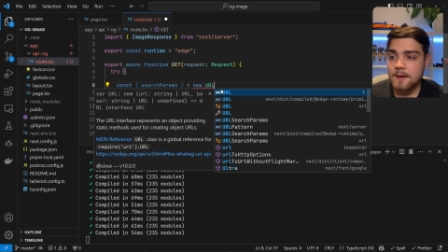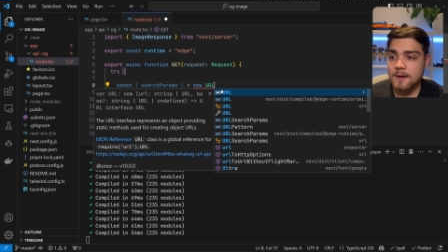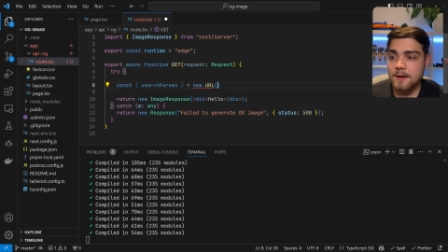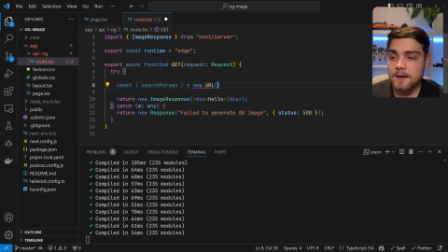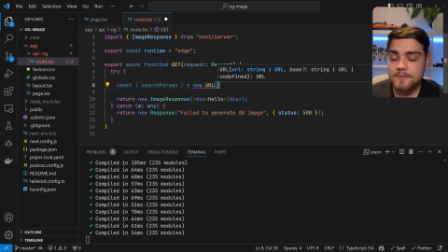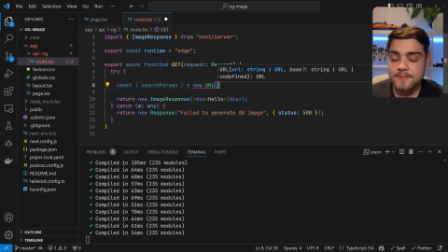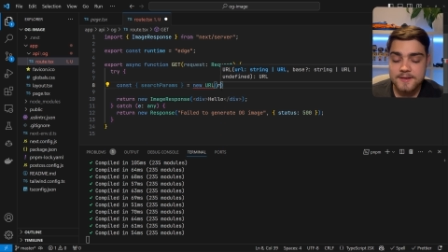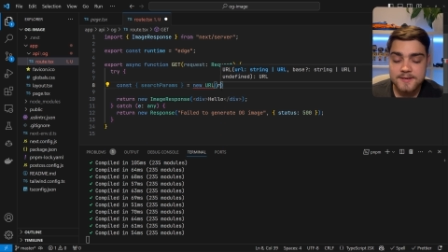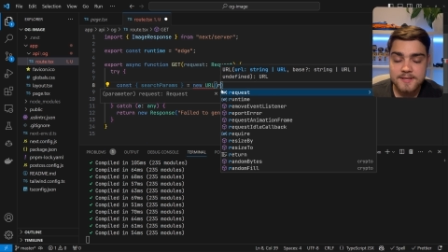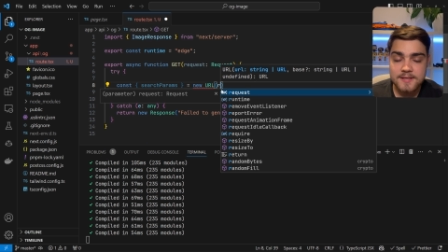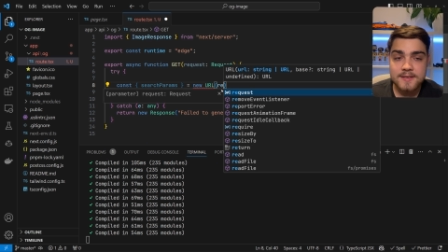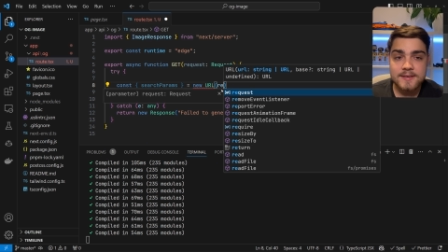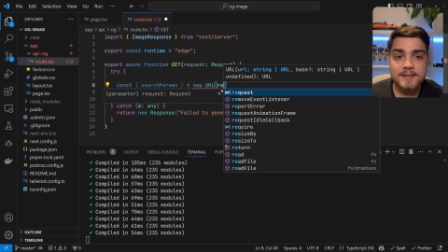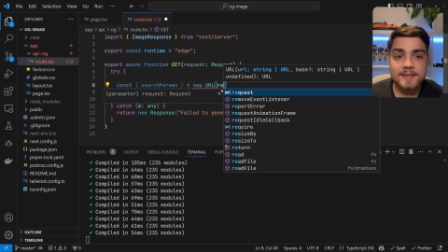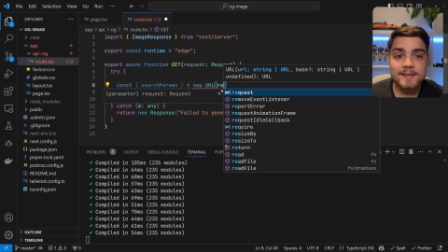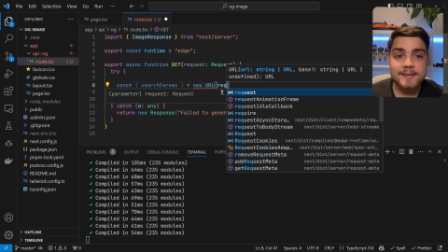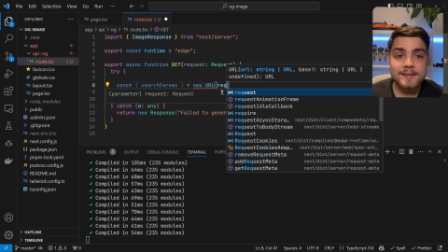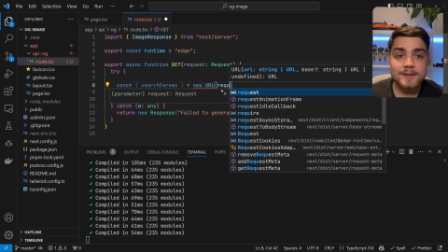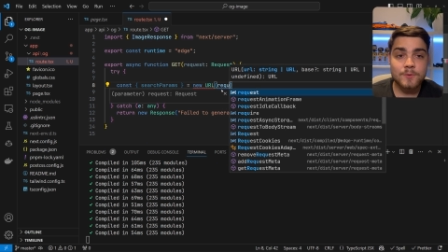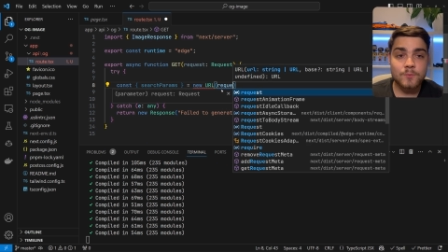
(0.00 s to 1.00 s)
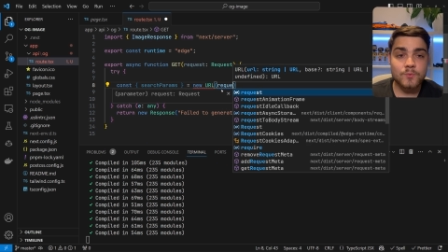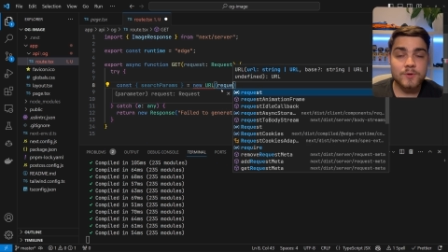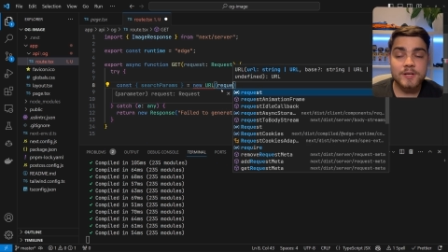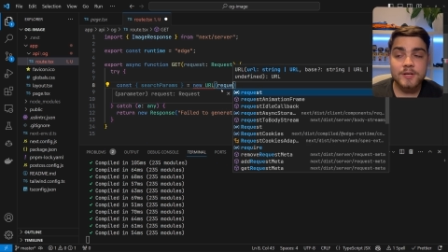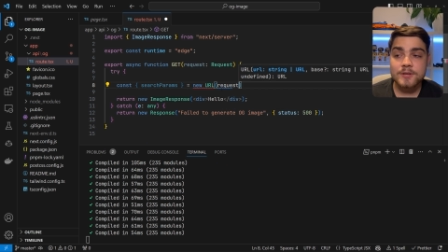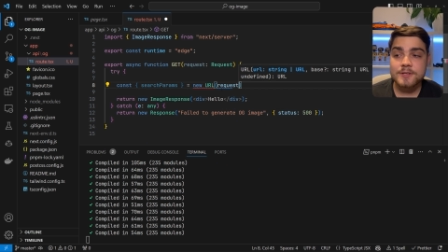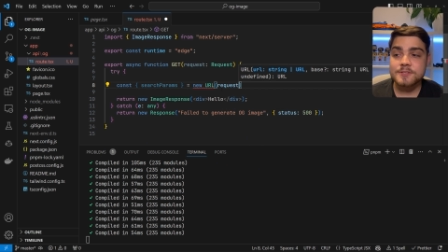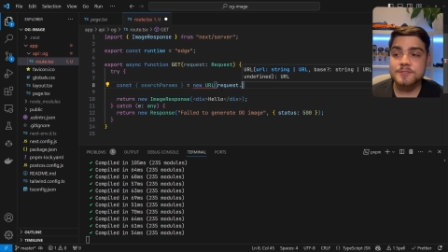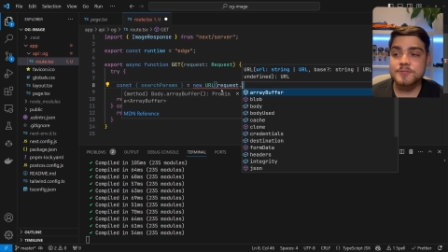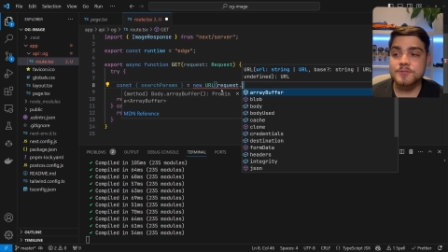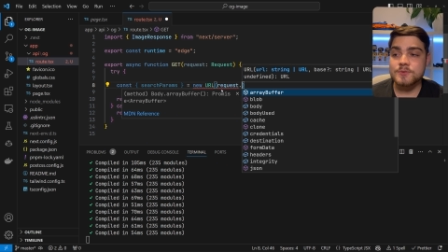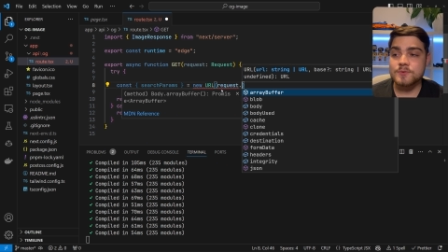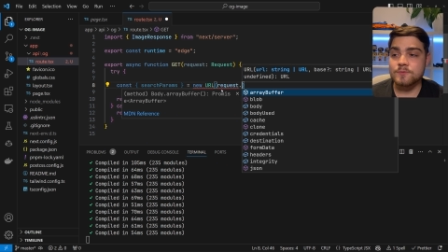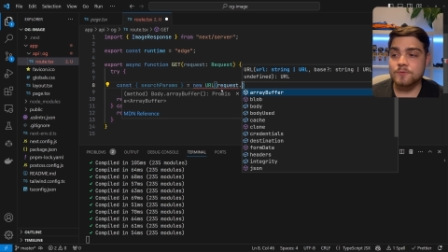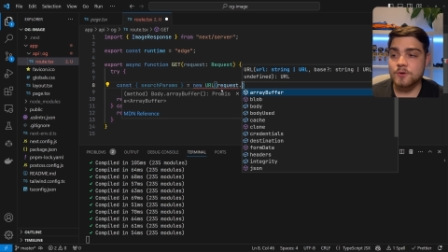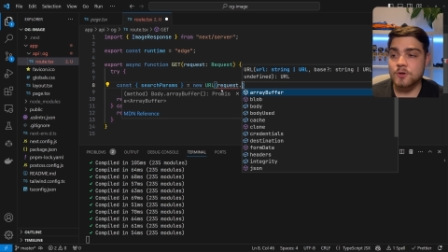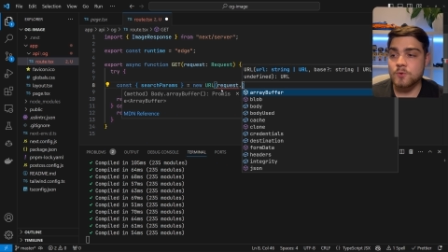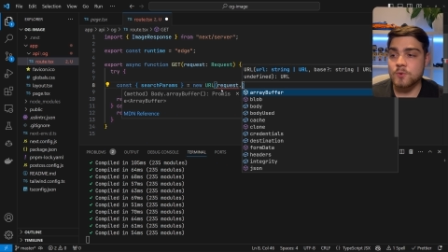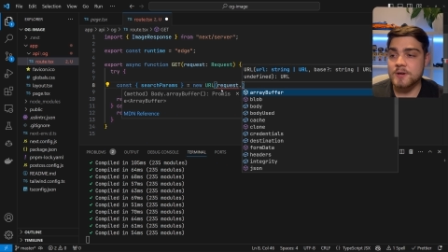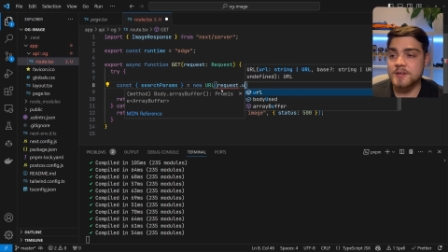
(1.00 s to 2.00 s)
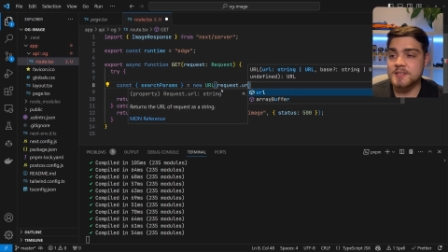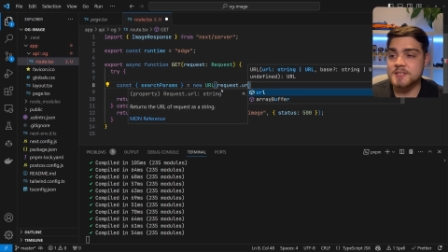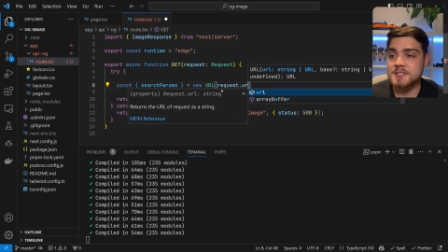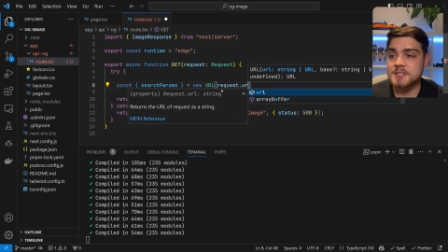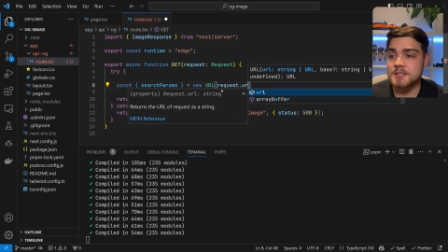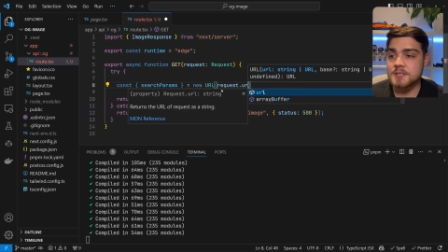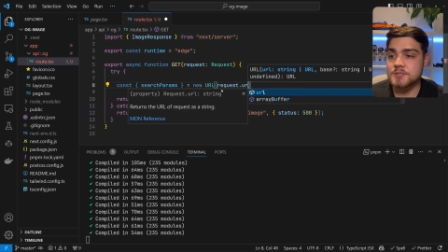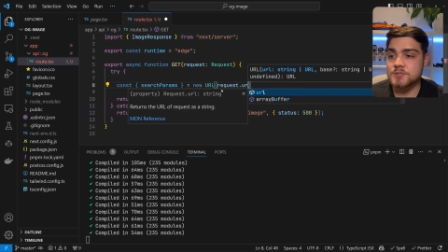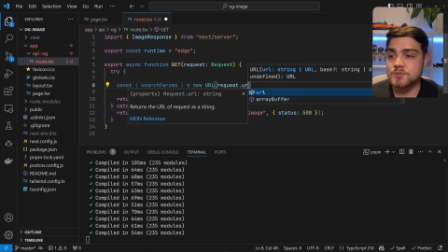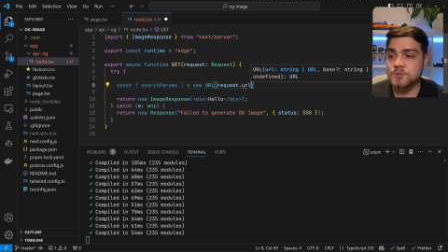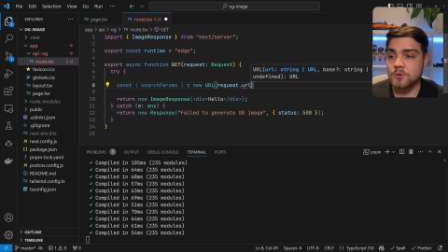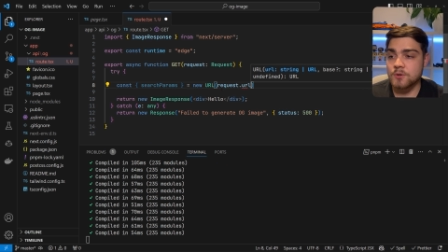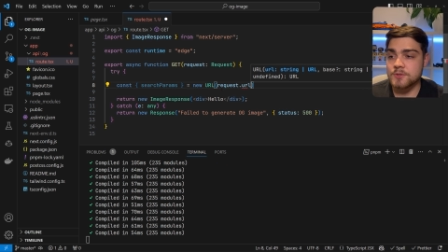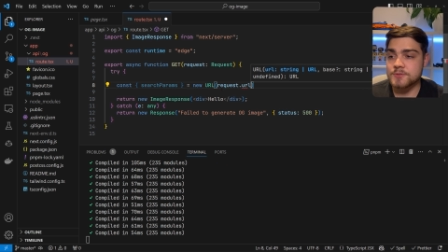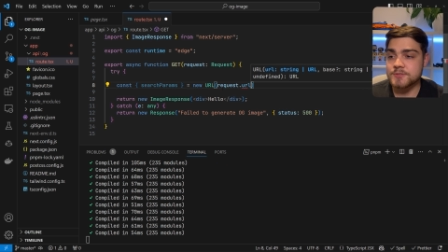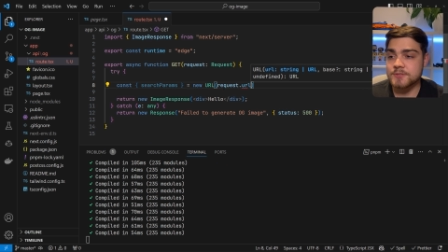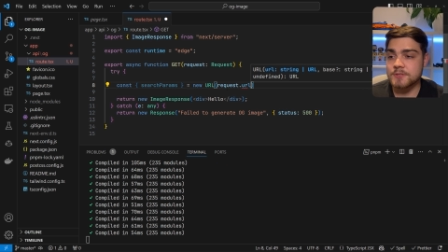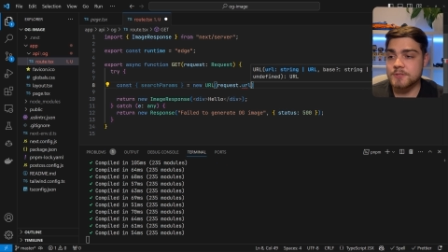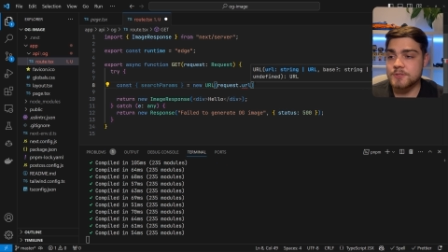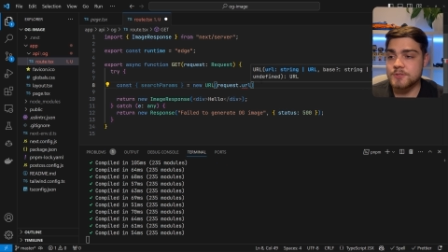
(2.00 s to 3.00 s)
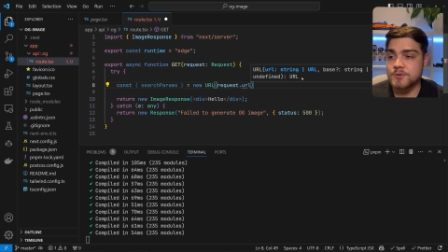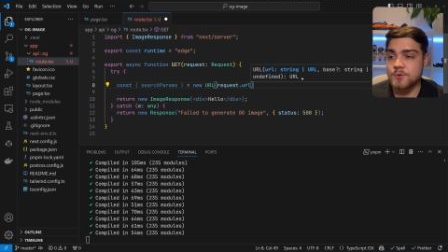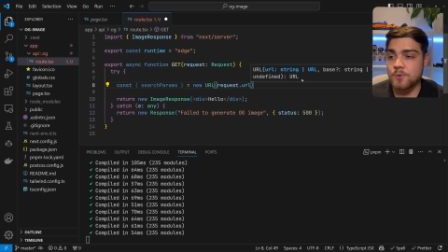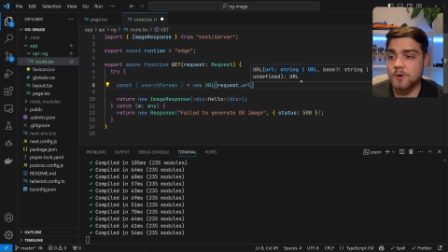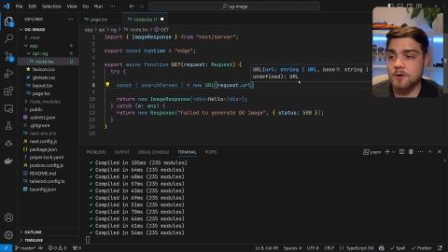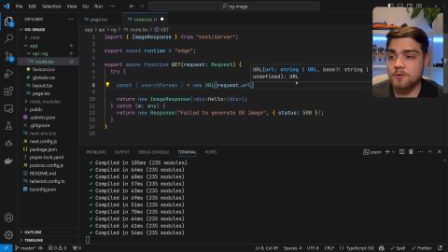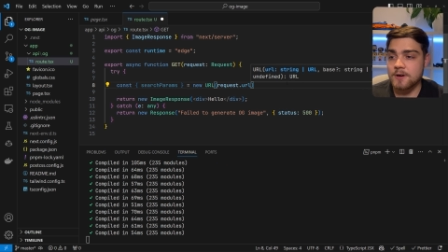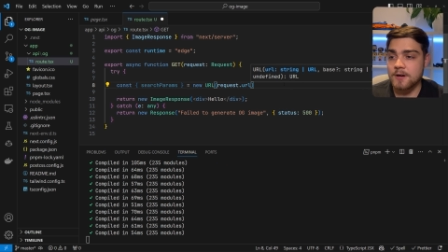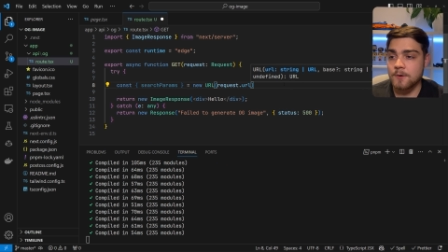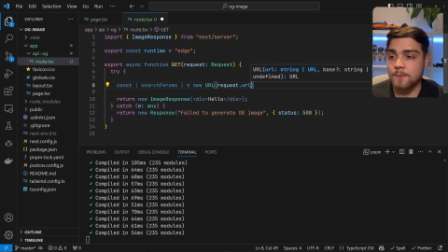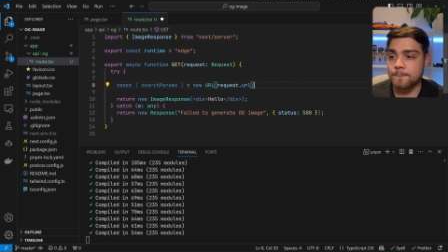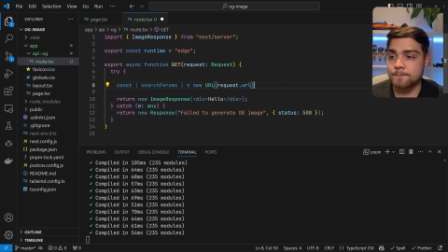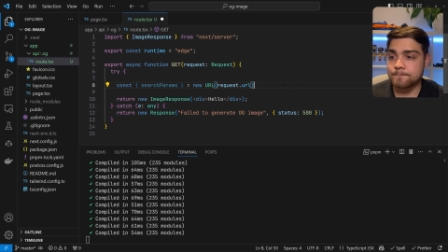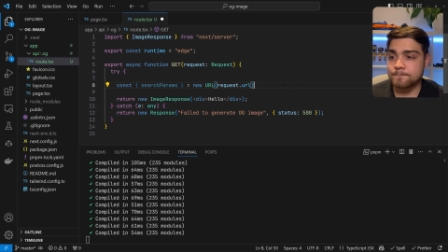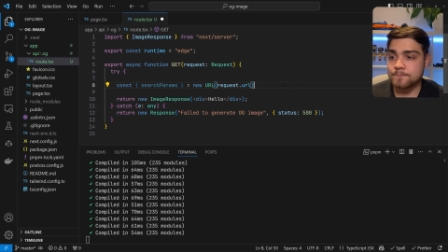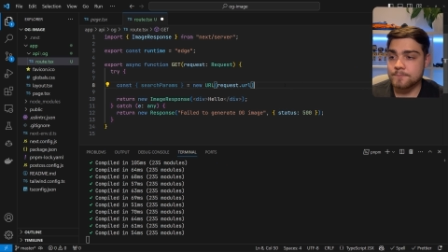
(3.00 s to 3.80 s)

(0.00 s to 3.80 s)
And then in here, we're going to do request.url.